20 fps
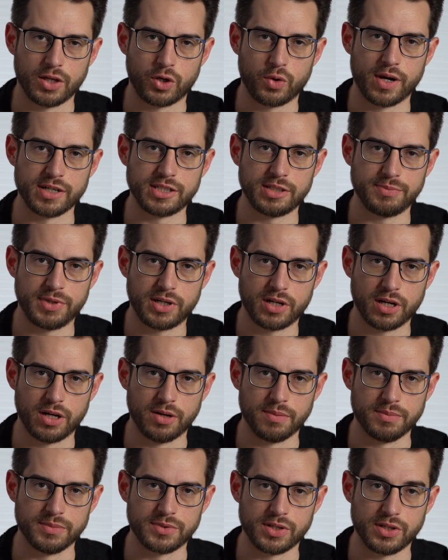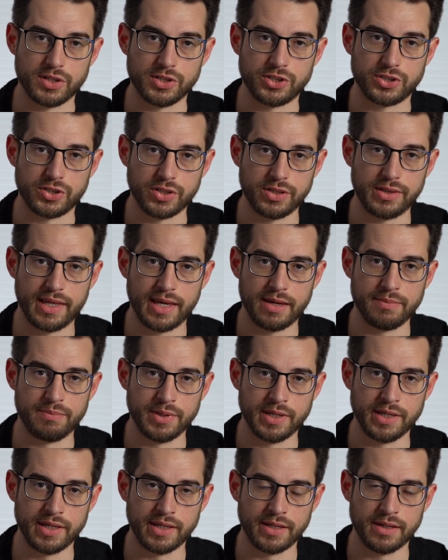The question becomes, should they
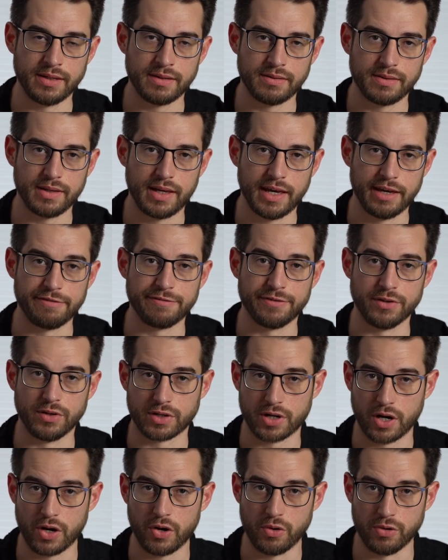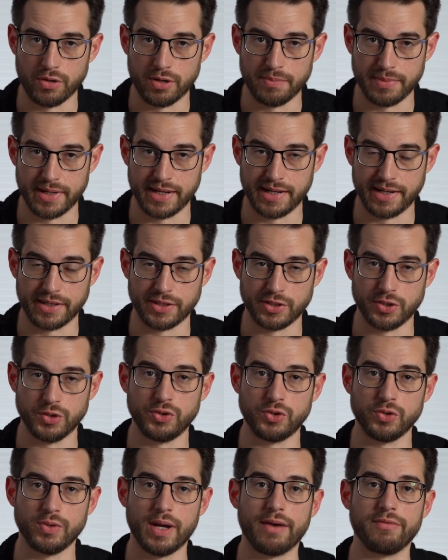be a full code, meaning
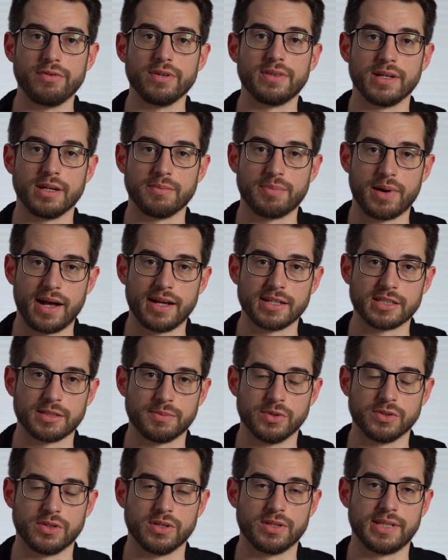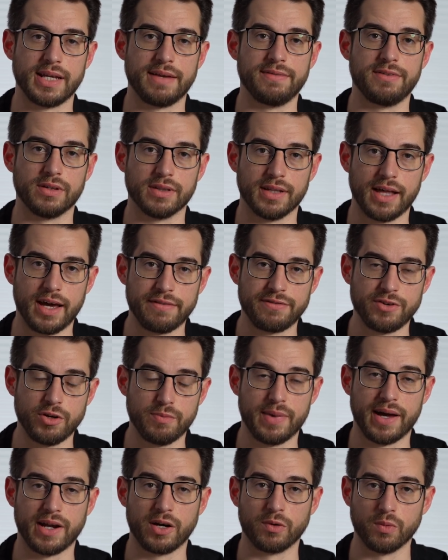you do everything possible to save their life
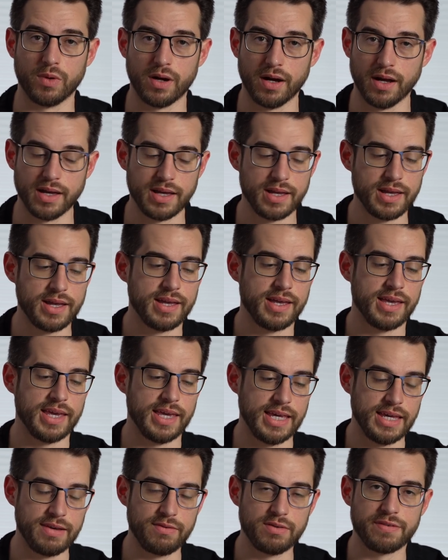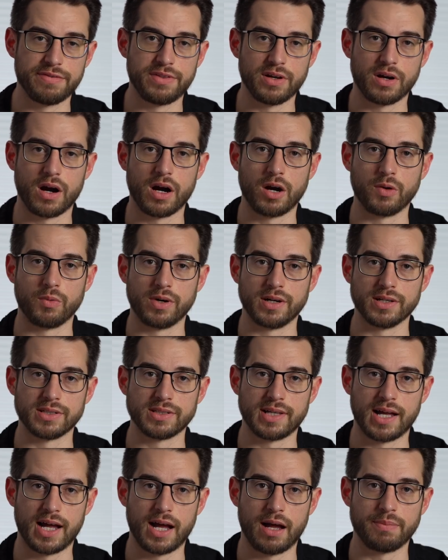no matter what? Even if their heart were to
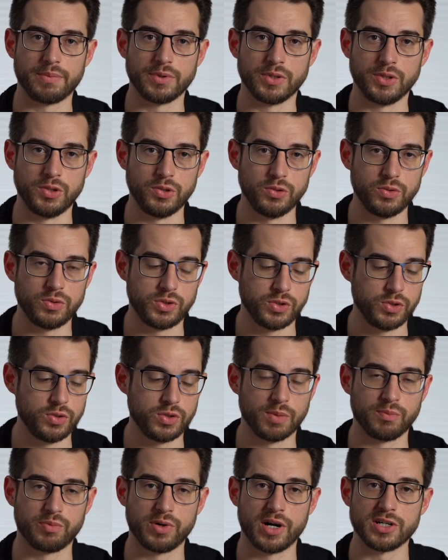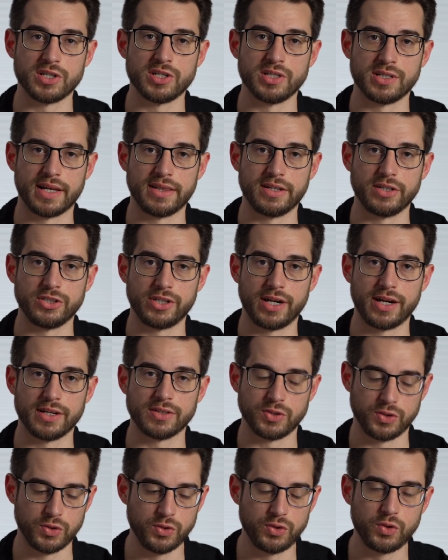stop, you do compressions on their
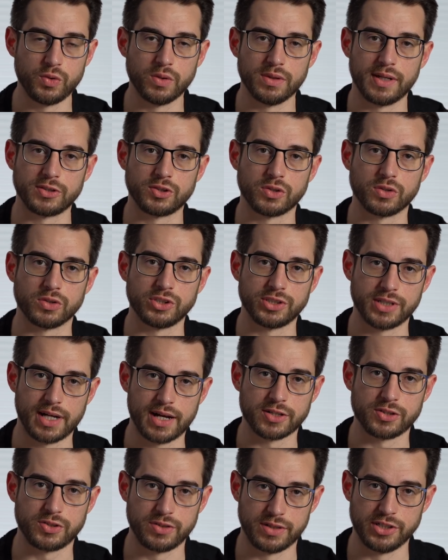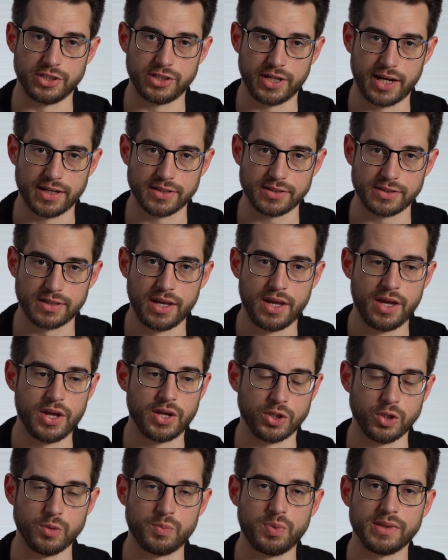chest, you do electrical shocks to the chest,
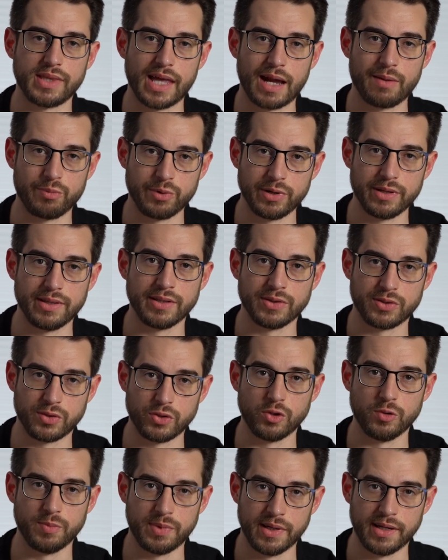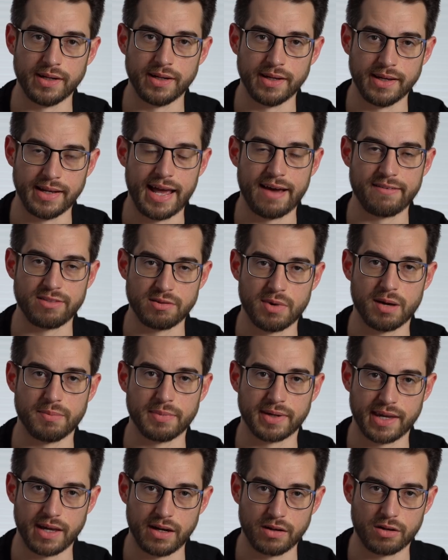you put that breathing tube in and have them
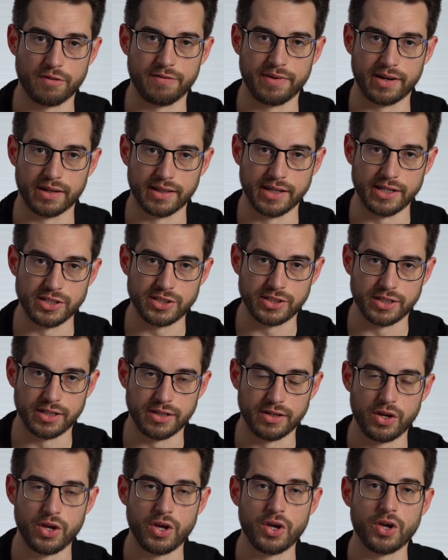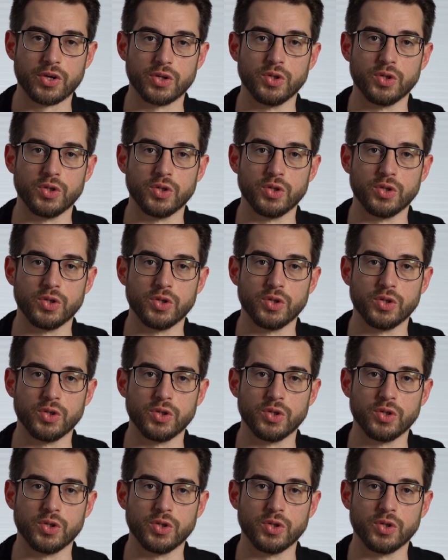on mechanical ventilation,